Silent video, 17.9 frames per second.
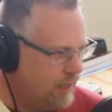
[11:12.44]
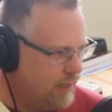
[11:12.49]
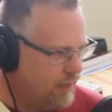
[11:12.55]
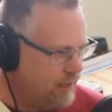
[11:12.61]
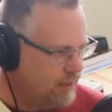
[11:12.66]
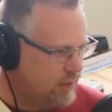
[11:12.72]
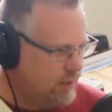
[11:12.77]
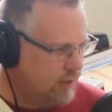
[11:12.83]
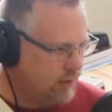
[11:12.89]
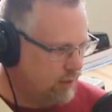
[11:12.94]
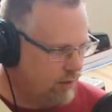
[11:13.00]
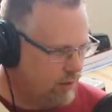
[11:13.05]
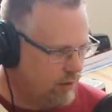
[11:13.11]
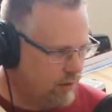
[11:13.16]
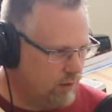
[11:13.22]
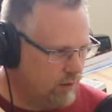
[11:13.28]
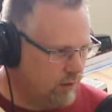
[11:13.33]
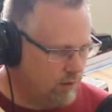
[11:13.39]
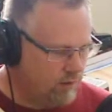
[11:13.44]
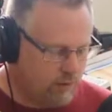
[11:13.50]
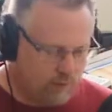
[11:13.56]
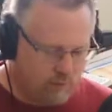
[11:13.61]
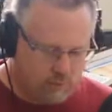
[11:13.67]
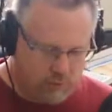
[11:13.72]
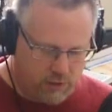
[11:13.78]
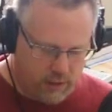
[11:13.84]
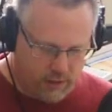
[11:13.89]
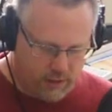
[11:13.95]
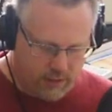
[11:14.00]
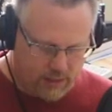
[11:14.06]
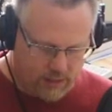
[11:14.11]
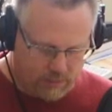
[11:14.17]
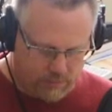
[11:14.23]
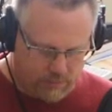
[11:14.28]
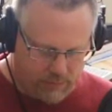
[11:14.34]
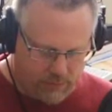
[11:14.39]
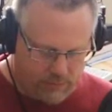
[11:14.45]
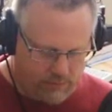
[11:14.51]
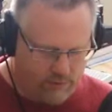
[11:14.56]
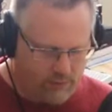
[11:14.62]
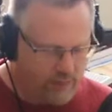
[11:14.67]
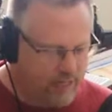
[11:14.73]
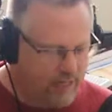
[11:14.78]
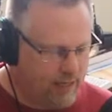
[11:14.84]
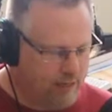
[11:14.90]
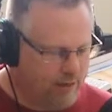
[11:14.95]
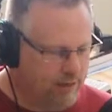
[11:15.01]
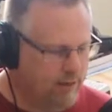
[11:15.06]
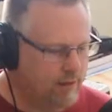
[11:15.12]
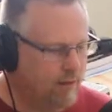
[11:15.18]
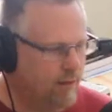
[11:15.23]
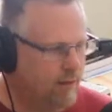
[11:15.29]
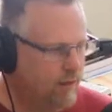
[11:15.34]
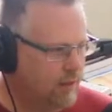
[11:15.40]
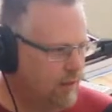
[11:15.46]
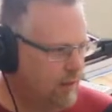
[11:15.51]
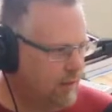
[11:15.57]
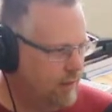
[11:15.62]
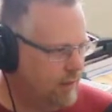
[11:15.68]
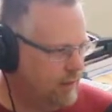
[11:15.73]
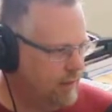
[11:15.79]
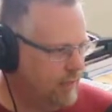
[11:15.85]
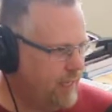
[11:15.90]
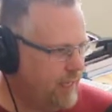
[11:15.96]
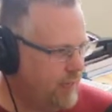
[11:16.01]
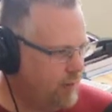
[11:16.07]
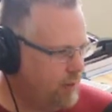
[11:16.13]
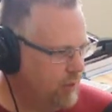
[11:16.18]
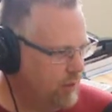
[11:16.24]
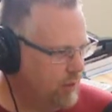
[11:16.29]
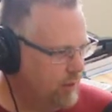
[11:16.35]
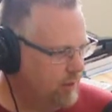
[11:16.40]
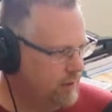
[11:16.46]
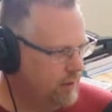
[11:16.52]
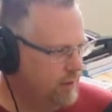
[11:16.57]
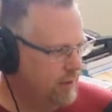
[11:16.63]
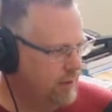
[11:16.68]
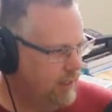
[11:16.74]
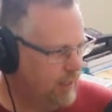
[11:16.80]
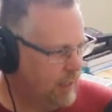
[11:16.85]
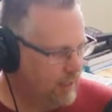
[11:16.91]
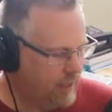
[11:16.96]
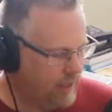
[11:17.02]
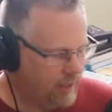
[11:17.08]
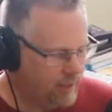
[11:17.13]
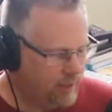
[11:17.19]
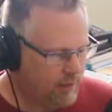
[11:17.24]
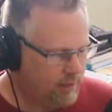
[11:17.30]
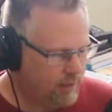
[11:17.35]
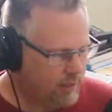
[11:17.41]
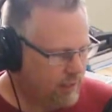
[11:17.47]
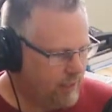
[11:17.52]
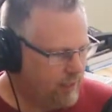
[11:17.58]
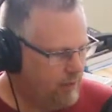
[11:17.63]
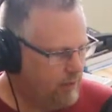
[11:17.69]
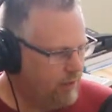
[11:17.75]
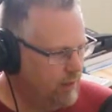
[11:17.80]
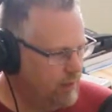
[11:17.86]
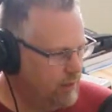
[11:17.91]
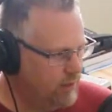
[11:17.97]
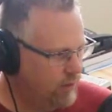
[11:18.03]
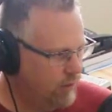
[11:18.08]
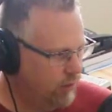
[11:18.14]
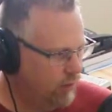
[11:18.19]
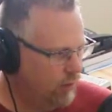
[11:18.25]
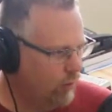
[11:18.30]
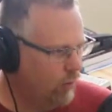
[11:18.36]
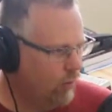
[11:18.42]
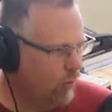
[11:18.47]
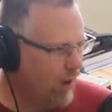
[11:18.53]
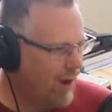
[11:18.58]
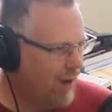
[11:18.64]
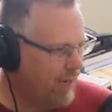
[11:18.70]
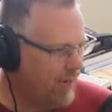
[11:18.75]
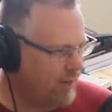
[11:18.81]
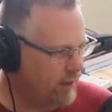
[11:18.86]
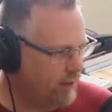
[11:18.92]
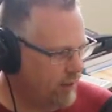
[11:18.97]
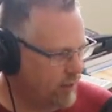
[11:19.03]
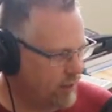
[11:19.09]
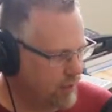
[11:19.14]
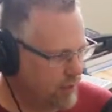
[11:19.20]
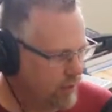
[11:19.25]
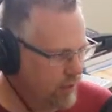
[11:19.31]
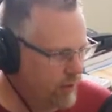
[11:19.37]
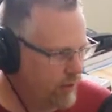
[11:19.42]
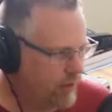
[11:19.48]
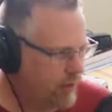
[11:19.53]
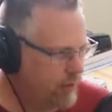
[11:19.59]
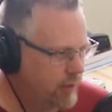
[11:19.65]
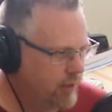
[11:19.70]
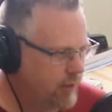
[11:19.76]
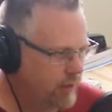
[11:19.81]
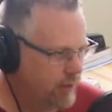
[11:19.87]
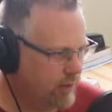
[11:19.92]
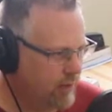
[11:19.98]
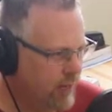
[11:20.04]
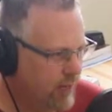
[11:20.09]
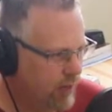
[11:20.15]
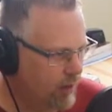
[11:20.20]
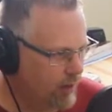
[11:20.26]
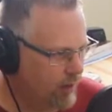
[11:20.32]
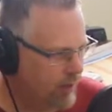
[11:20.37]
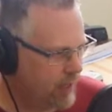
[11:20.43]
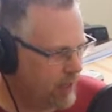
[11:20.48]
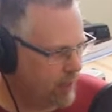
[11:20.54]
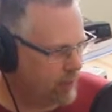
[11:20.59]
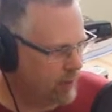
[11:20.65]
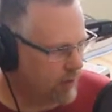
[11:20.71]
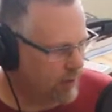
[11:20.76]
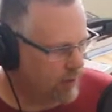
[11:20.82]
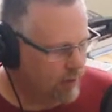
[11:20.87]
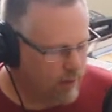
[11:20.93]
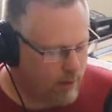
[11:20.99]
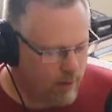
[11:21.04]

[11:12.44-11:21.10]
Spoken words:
And so you would plug in this big fat cable, and it looked like a wide RS-232 cable,